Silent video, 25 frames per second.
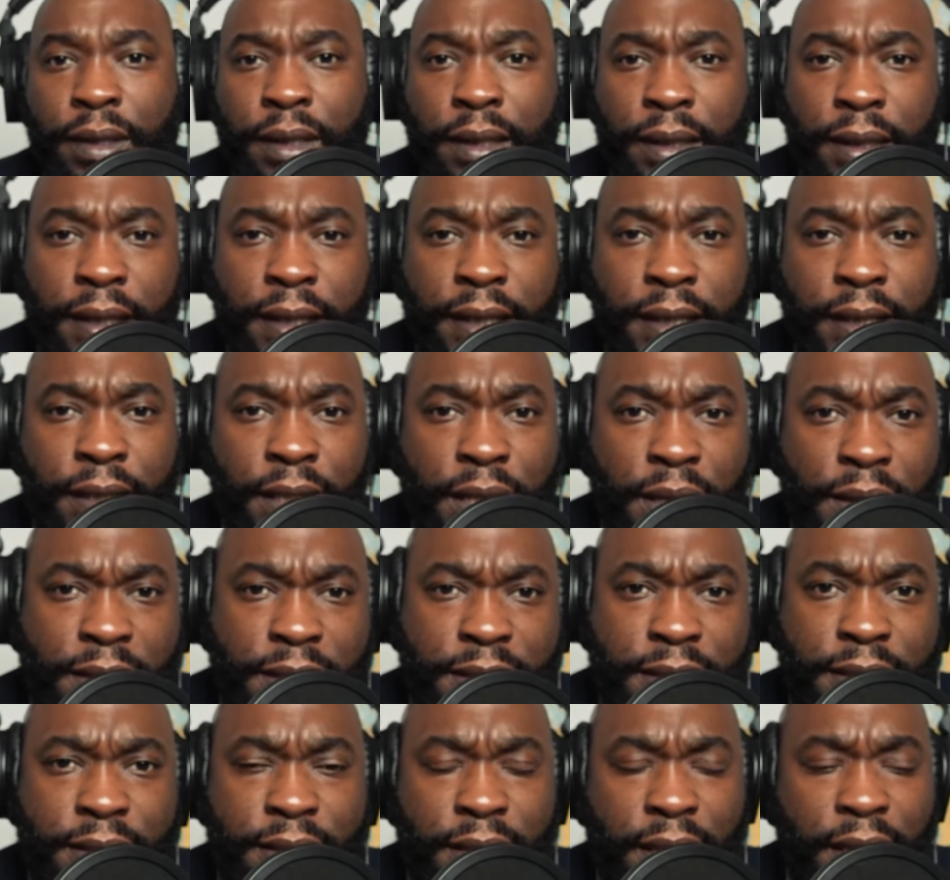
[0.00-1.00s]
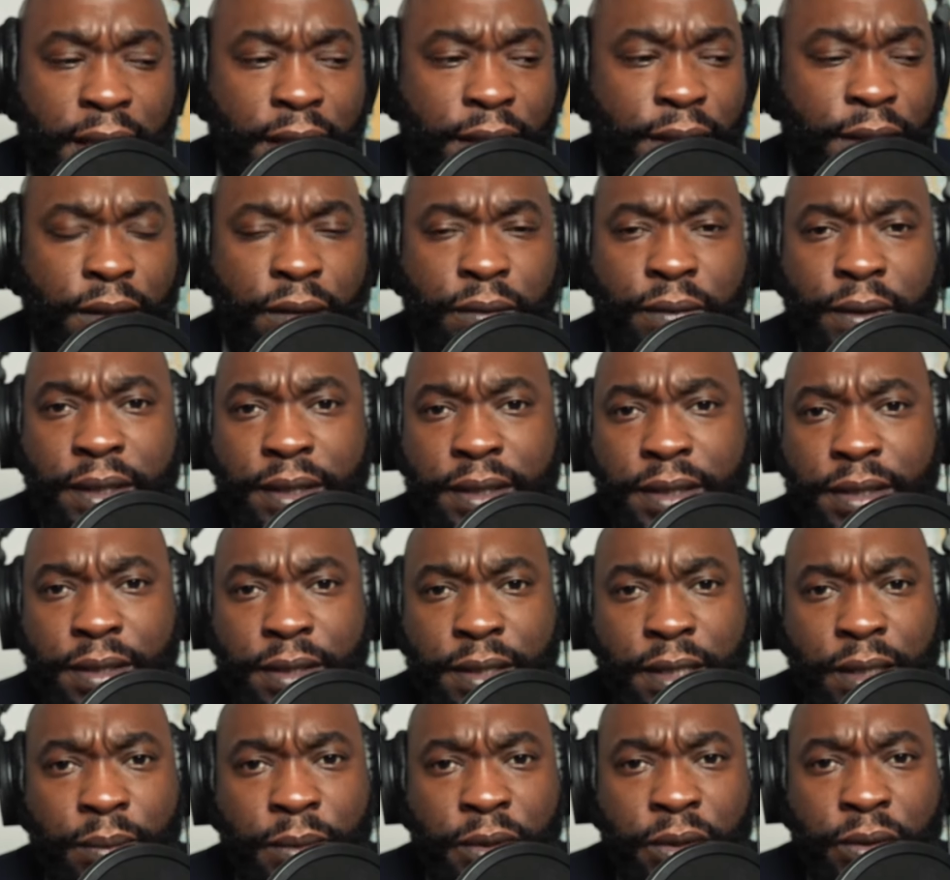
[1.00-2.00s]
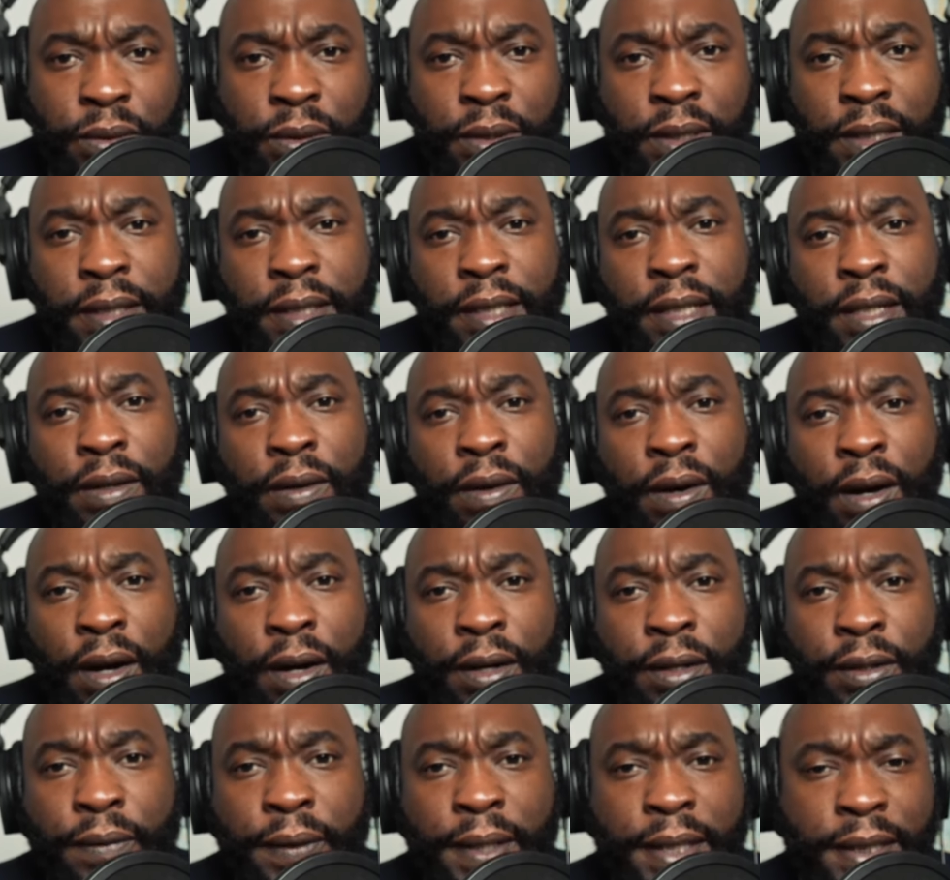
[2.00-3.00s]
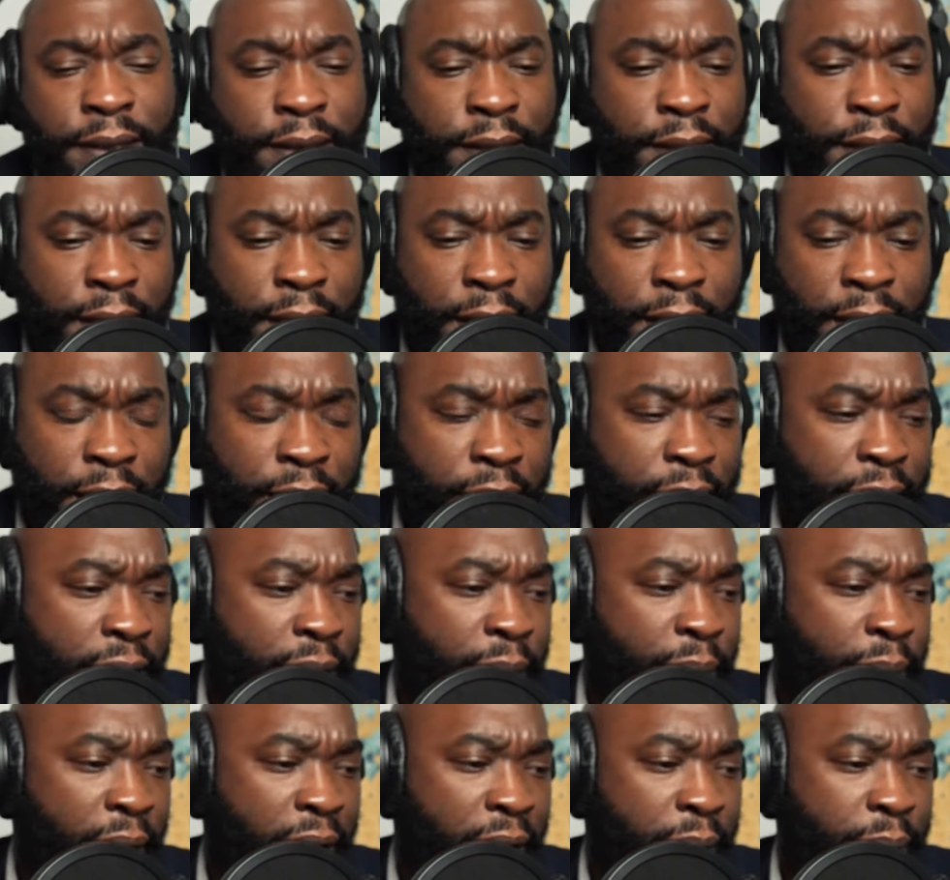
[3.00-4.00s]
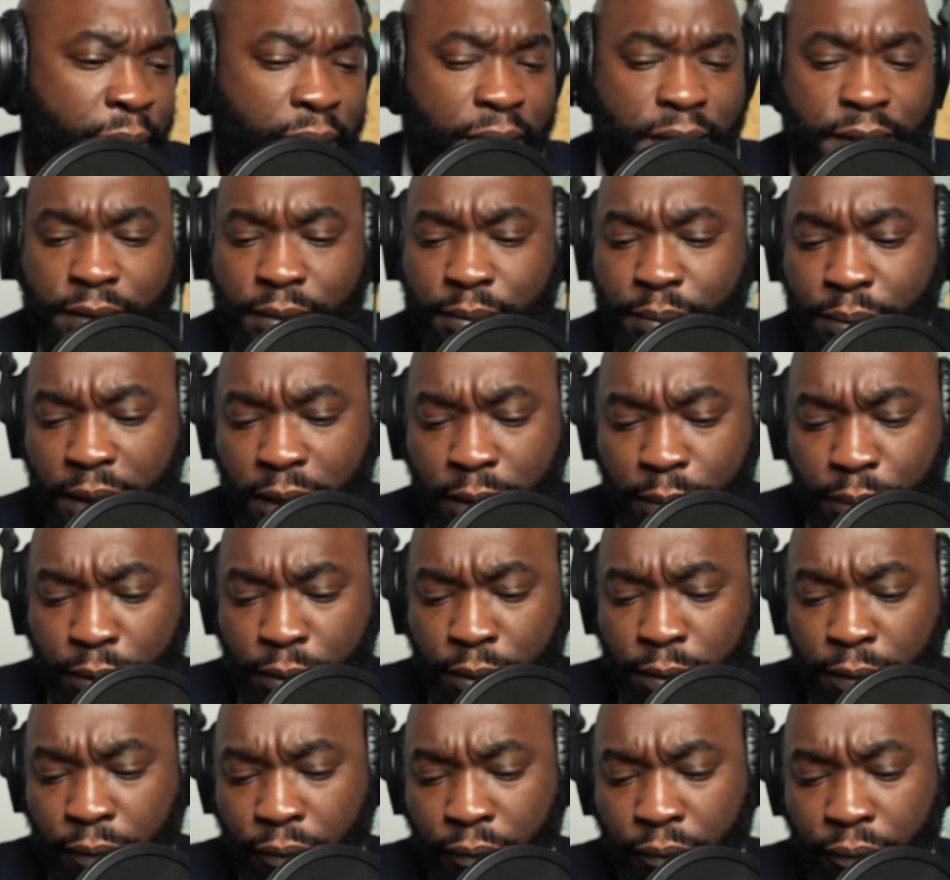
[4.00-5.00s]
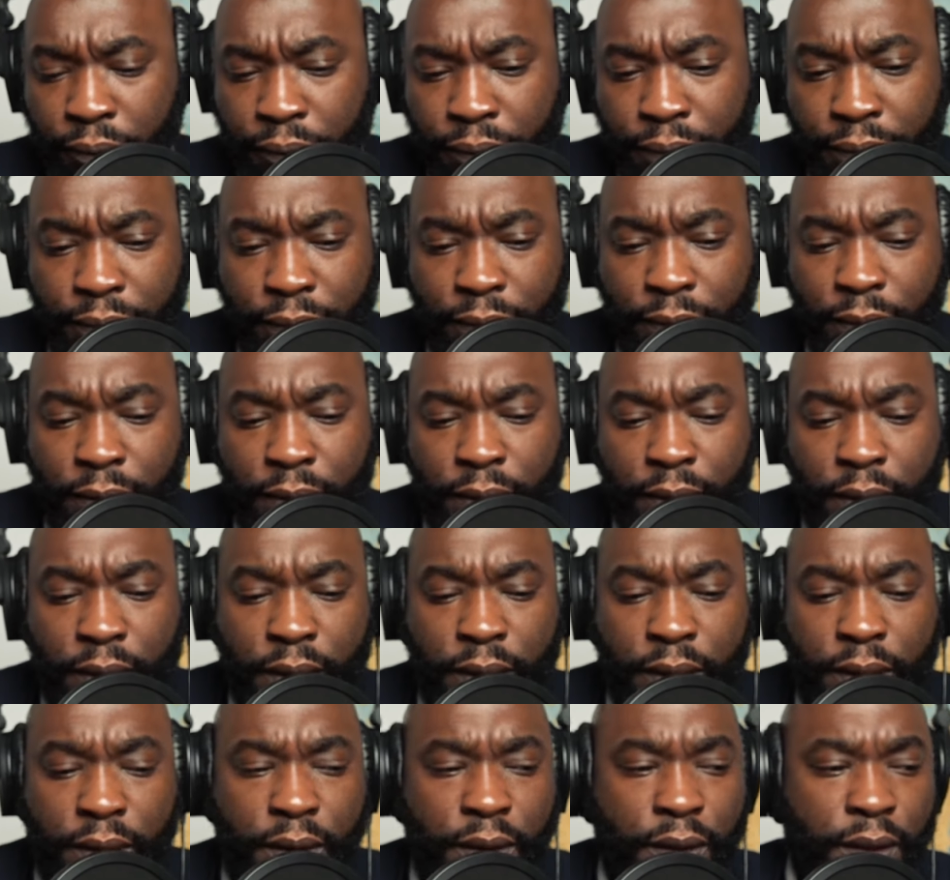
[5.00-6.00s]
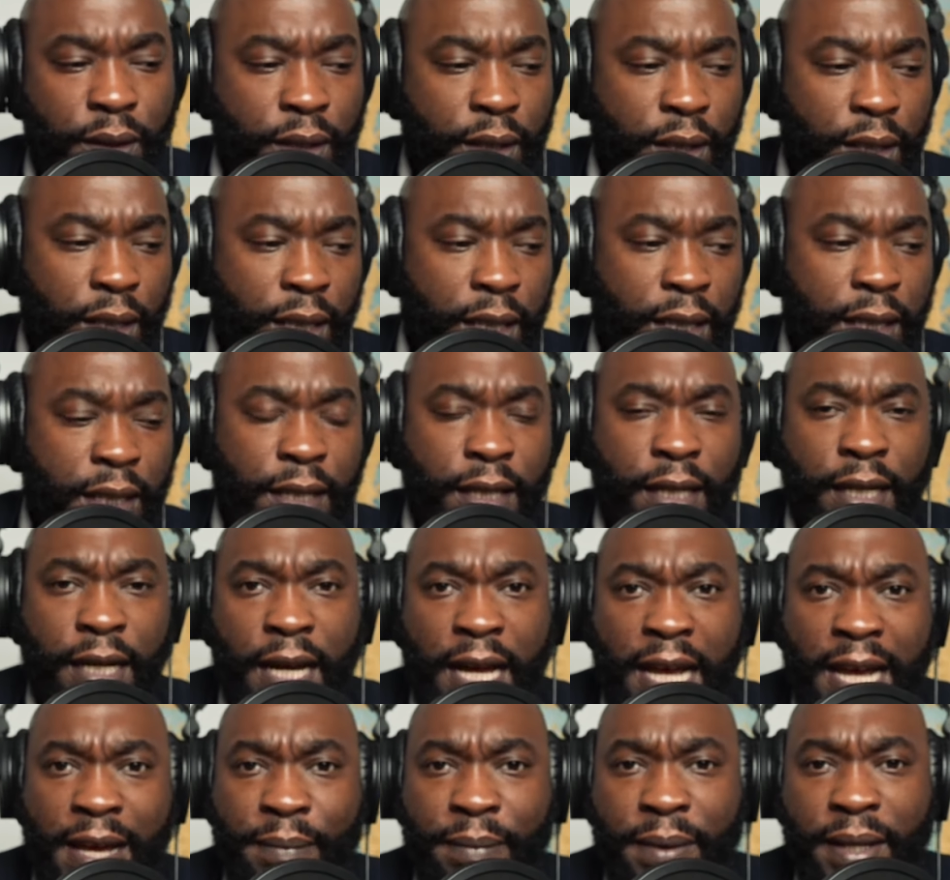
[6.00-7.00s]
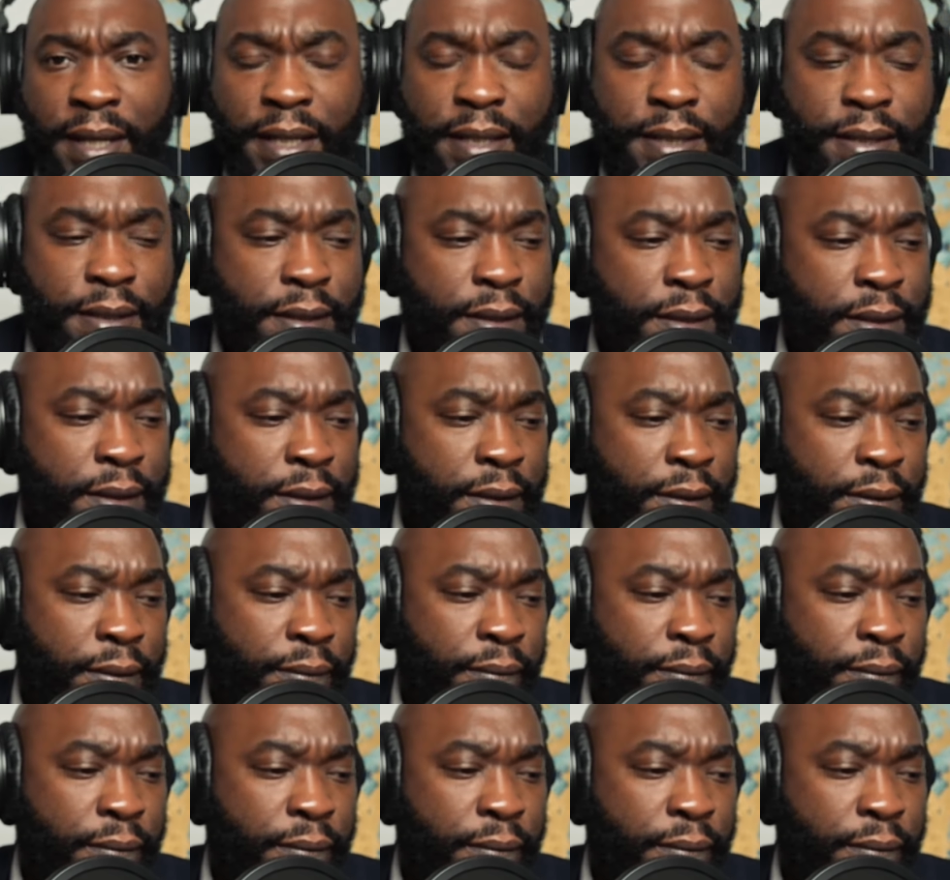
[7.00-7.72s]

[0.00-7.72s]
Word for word: Clicking on and staying on. When you see me, you click on all the way to the end. It may be some people in the comments